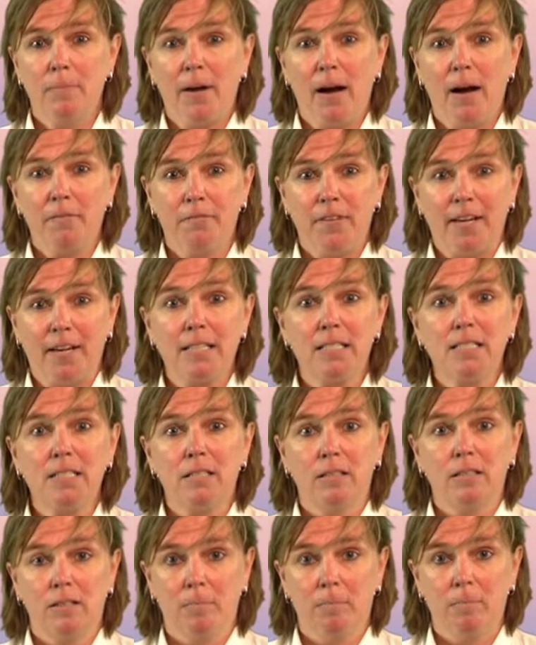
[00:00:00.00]
affects
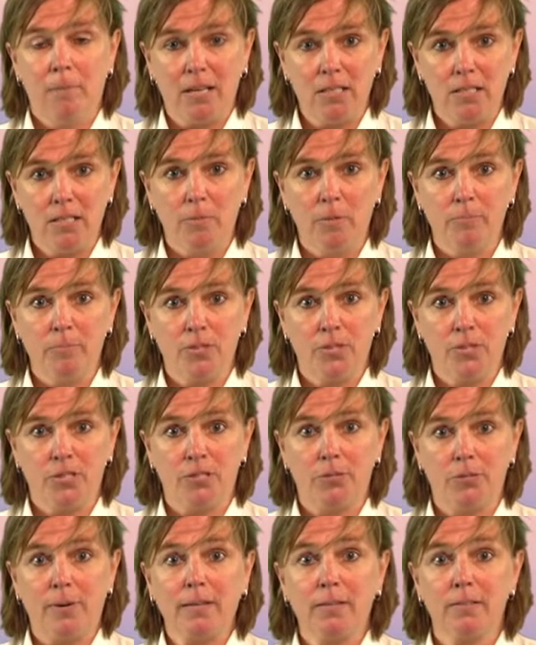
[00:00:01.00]
the maximal muscle
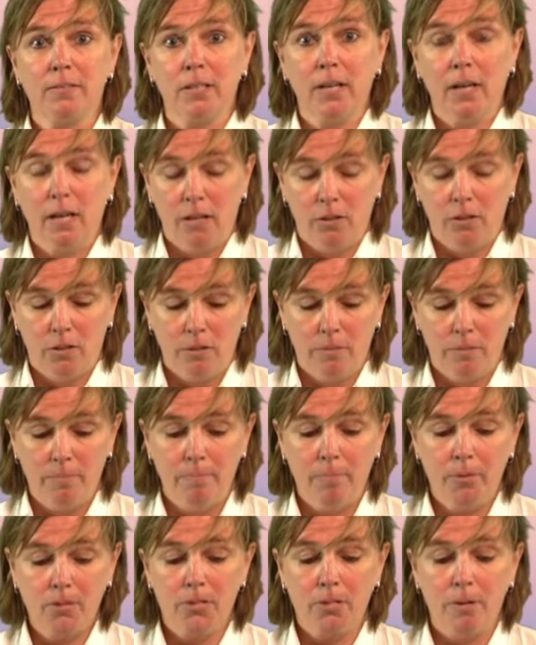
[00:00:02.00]
strength, the
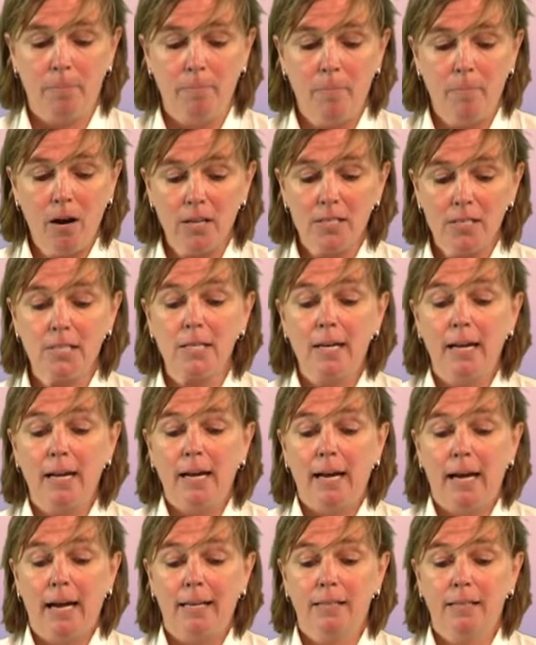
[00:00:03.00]
muscle mass,
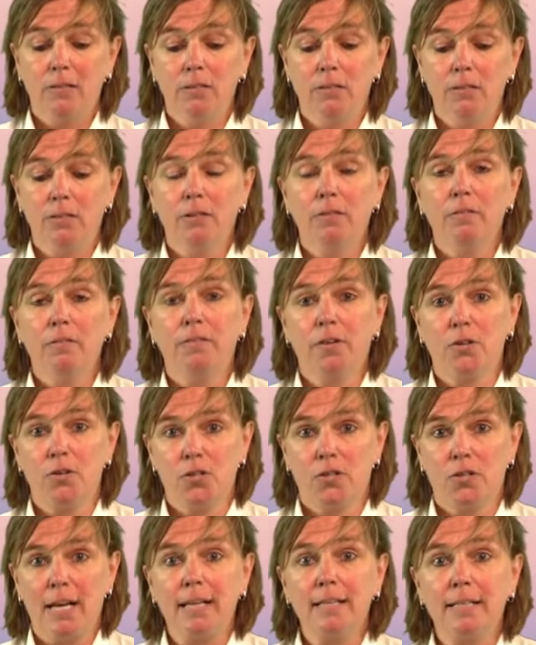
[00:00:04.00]
and the
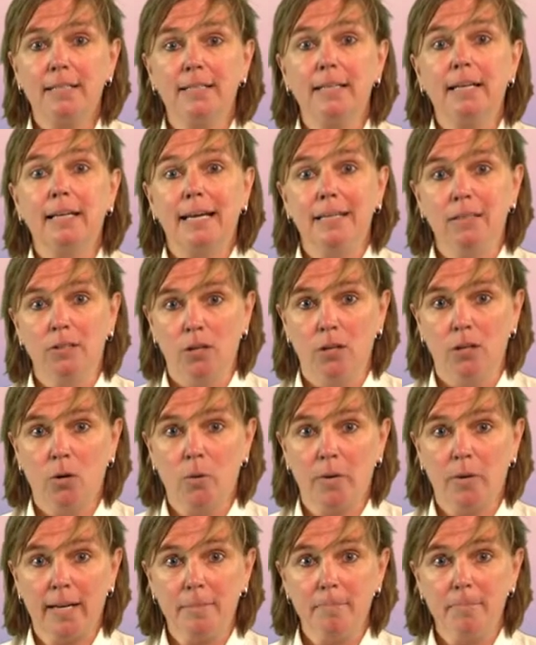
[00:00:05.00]
functionality in the
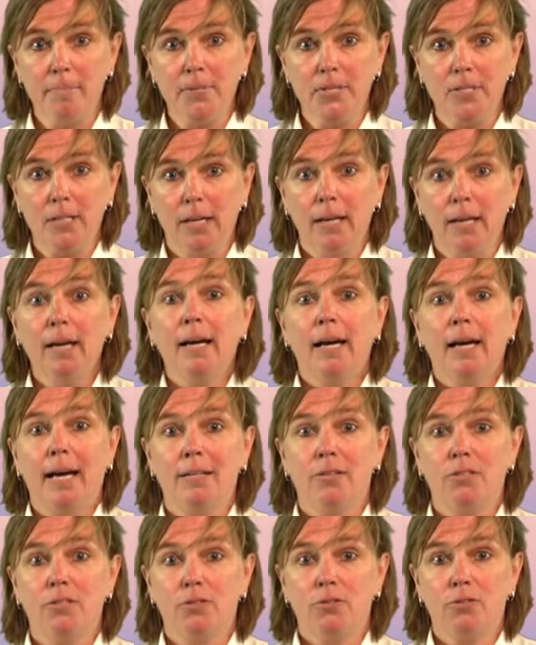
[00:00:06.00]
lower limbs.
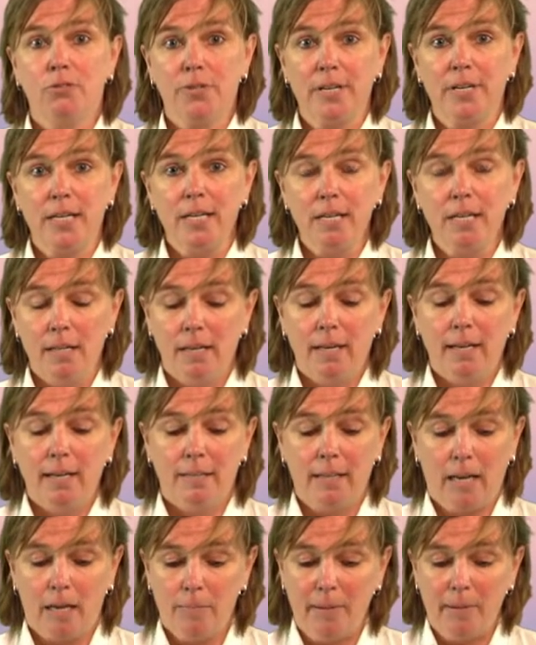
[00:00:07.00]
And three,
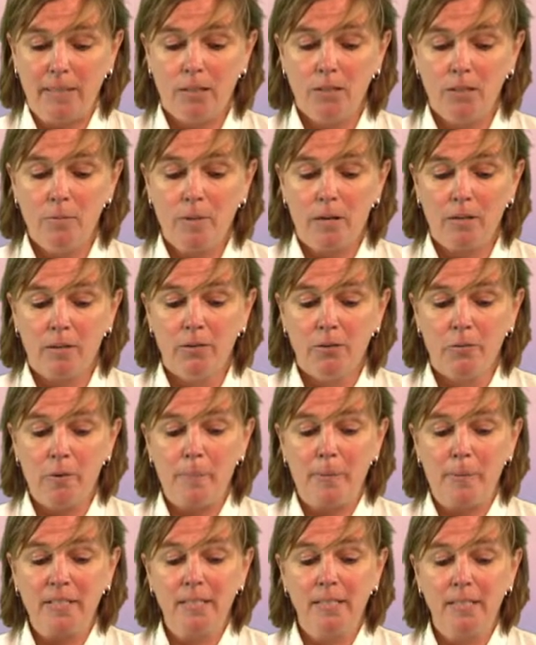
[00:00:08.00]
diabetic
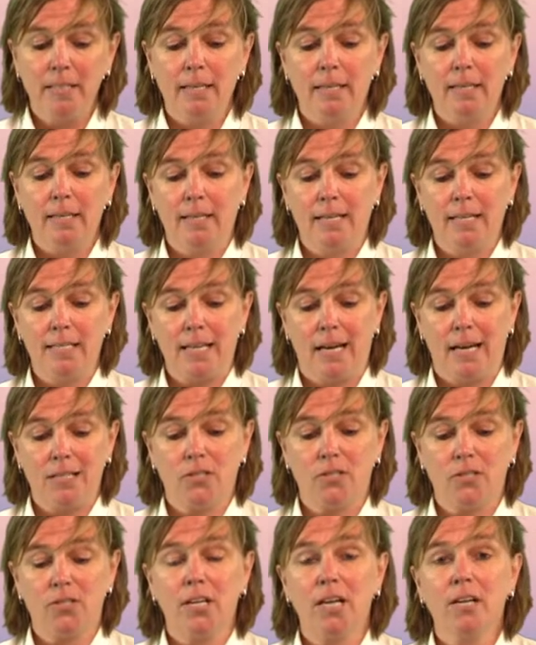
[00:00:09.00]
neuropathy is
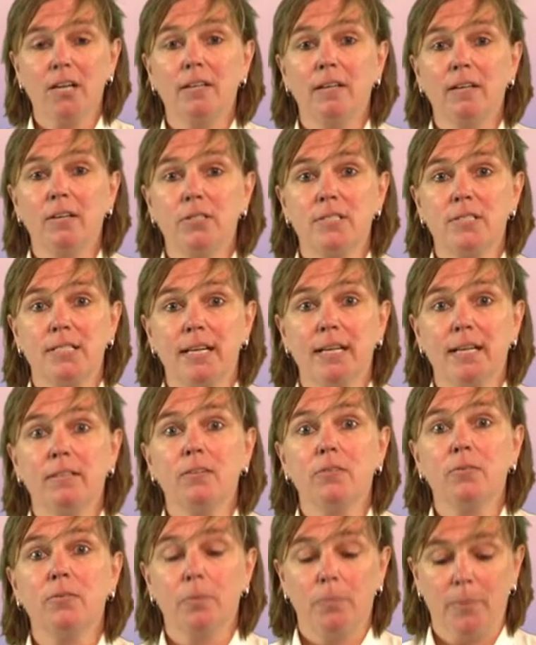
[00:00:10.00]

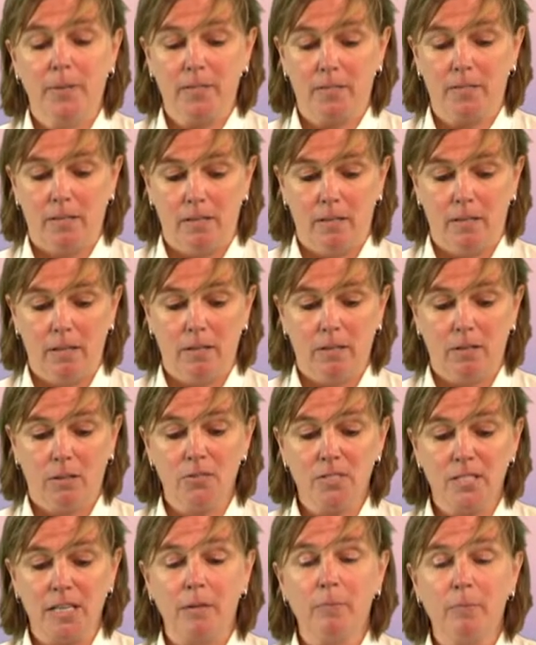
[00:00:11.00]
associated with
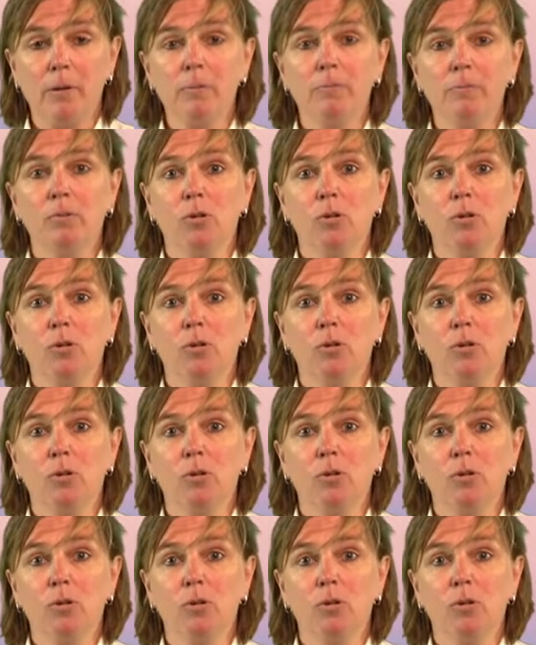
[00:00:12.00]
considerable